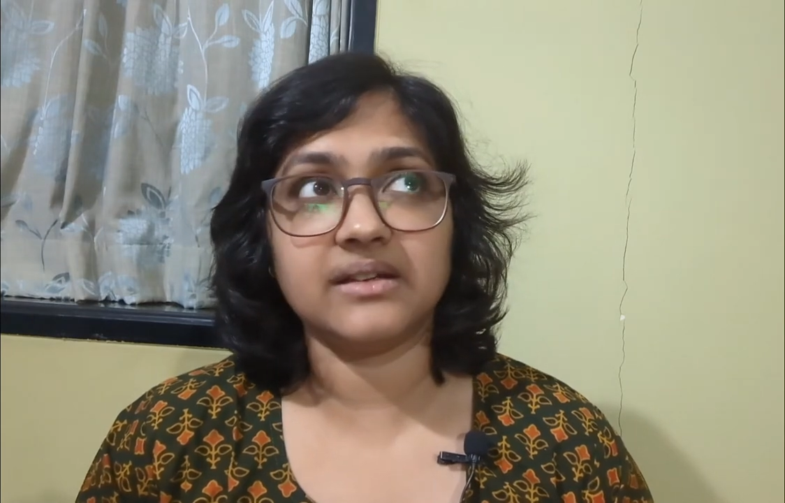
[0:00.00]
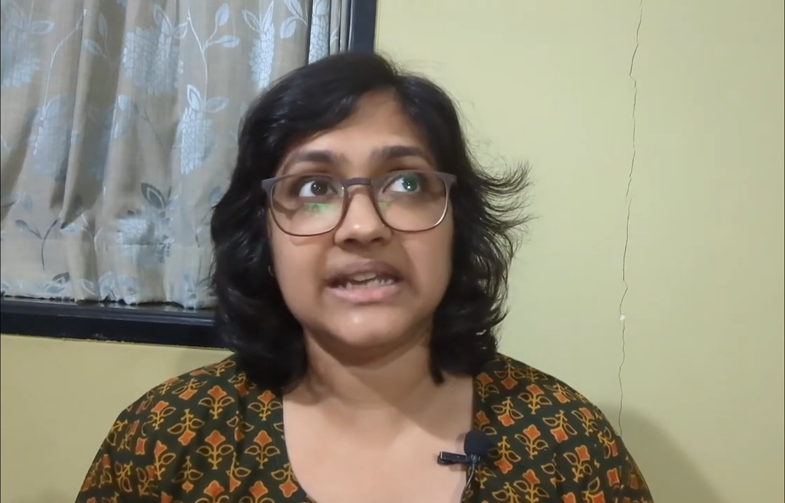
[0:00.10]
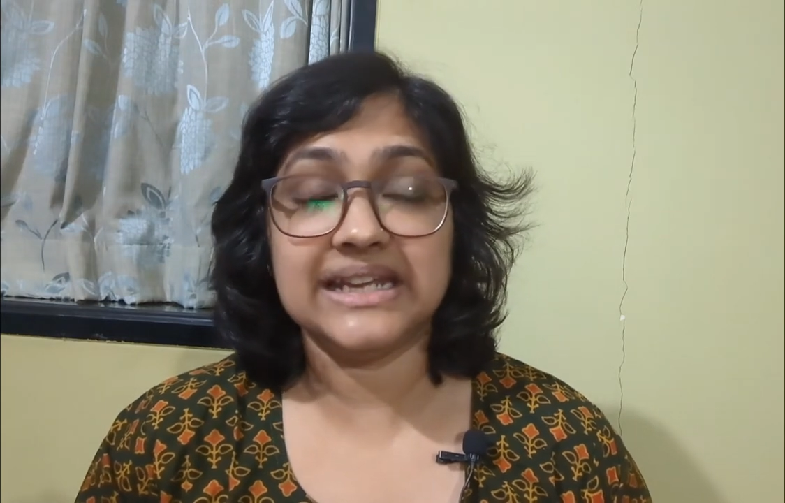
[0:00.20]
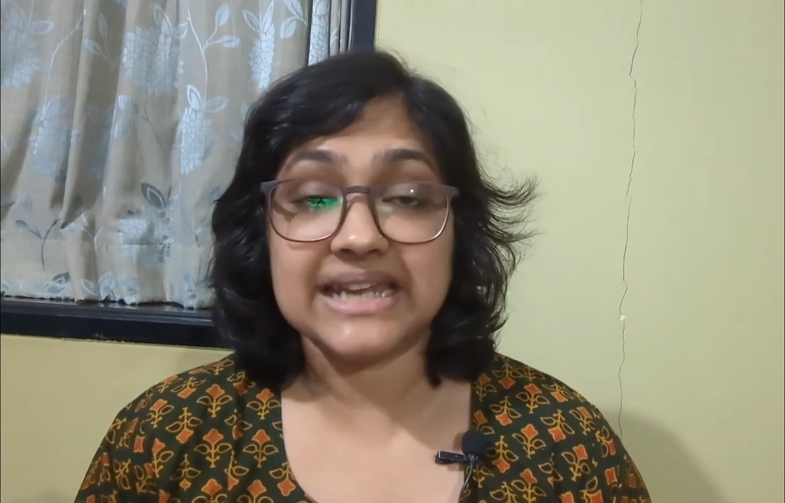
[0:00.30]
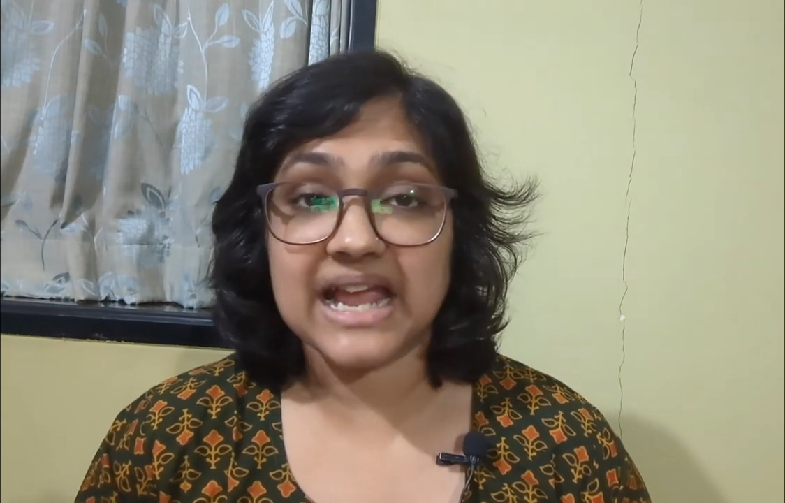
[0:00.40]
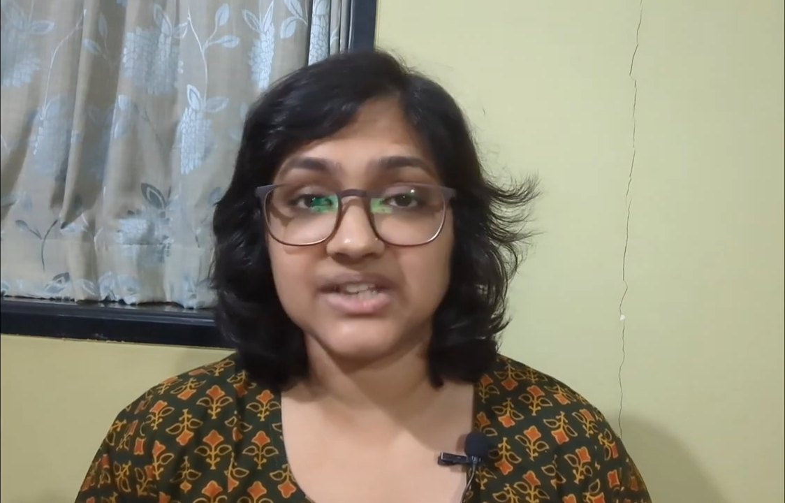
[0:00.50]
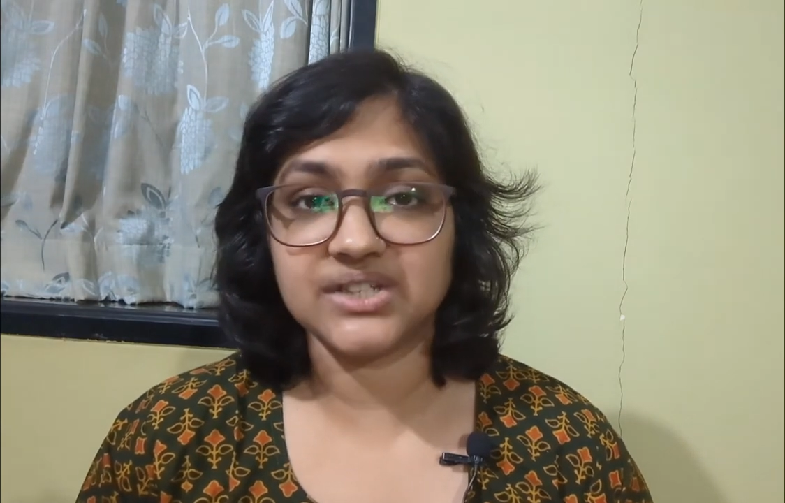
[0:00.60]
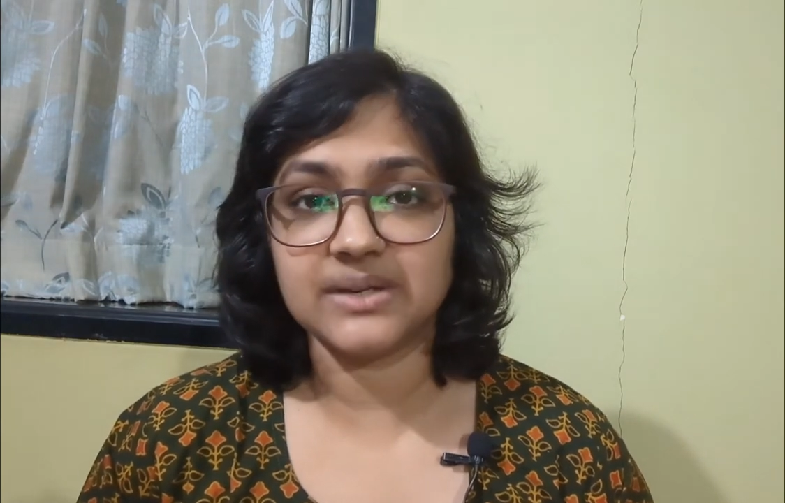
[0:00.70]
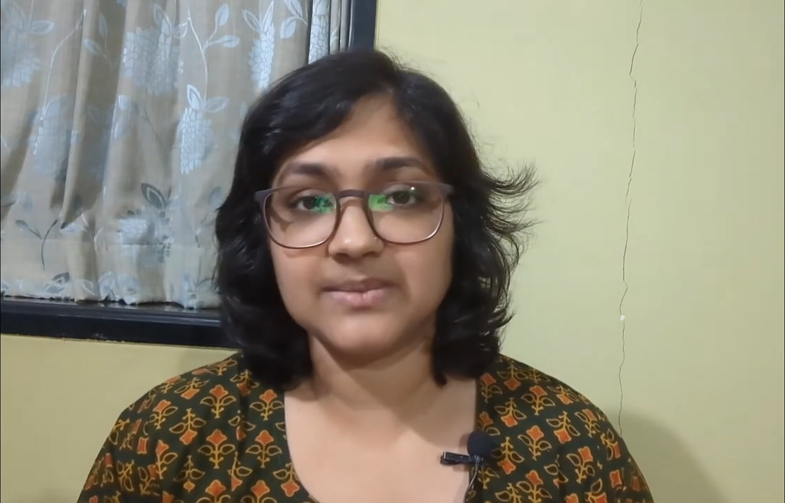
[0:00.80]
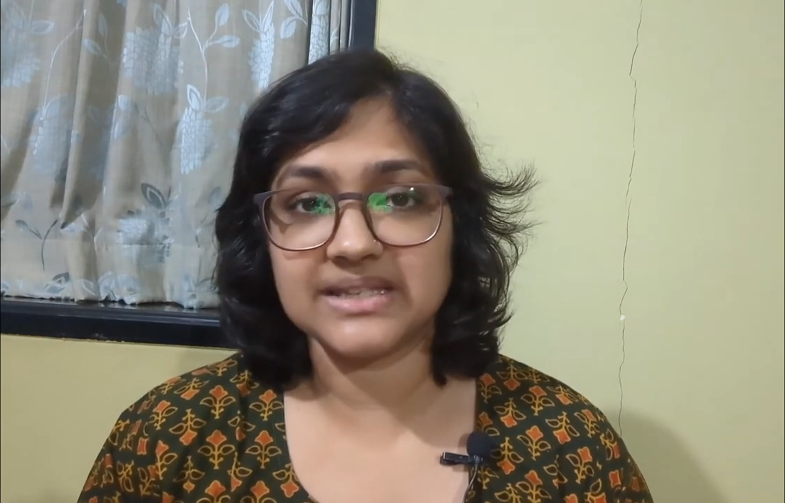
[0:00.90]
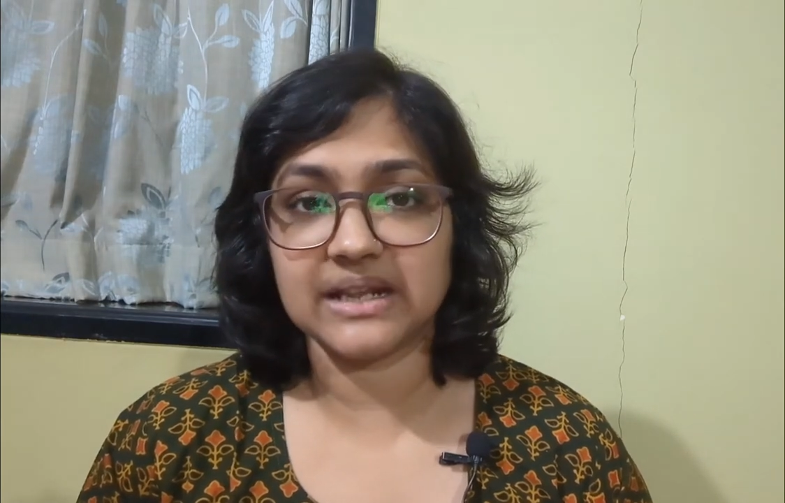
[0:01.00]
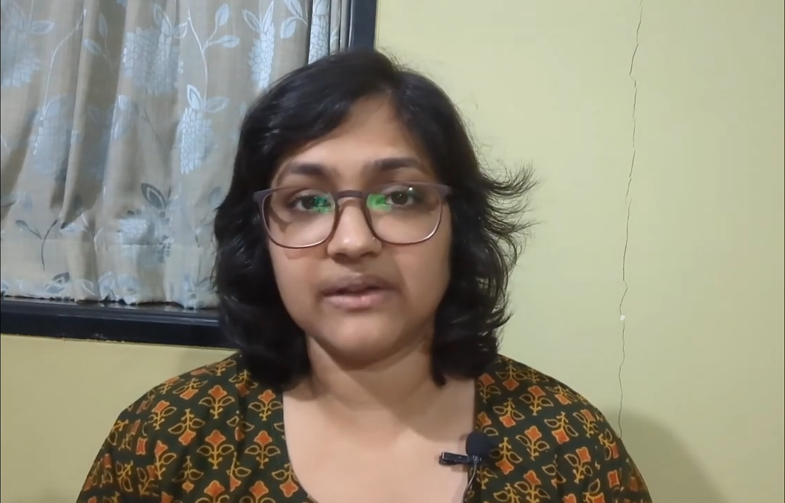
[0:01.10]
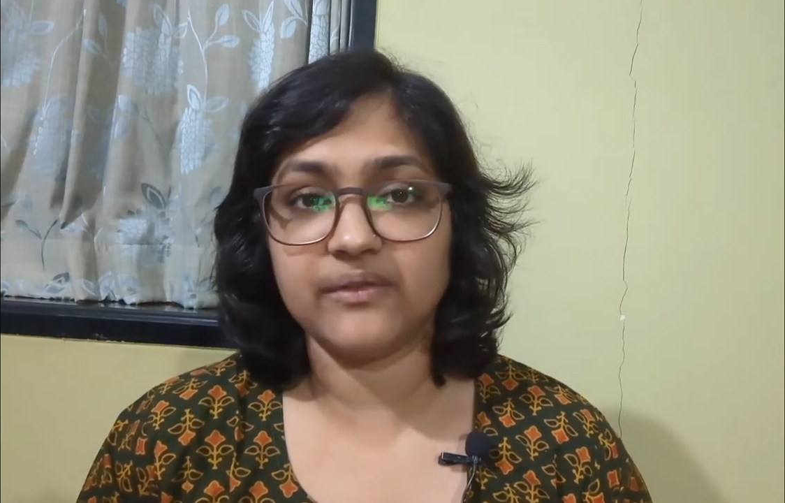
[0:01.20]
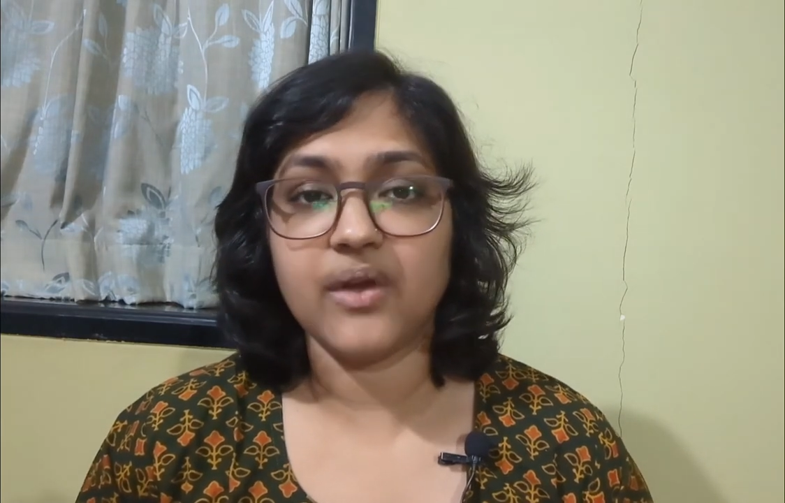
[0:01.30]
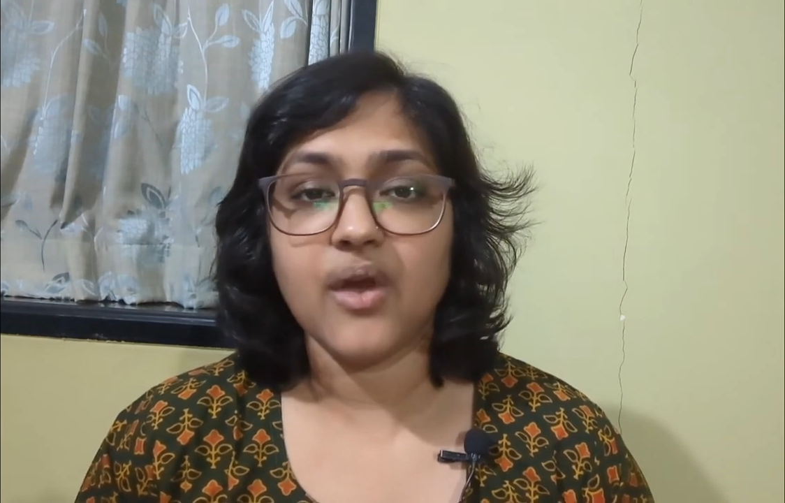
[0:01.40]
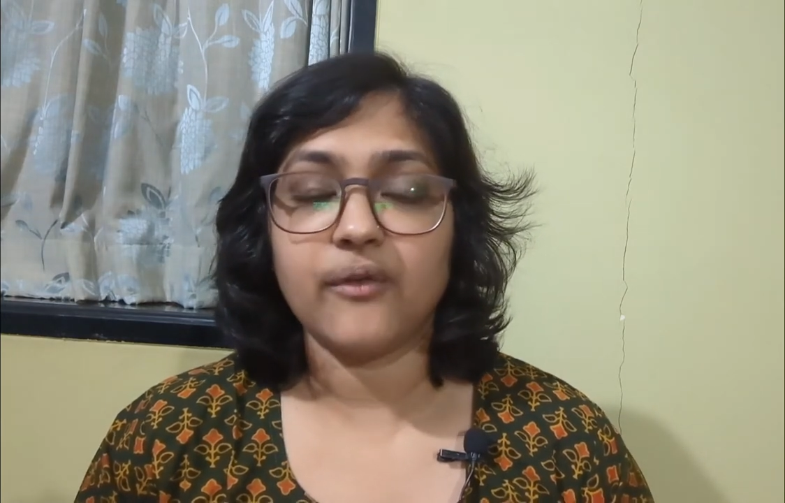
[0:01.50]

detached himself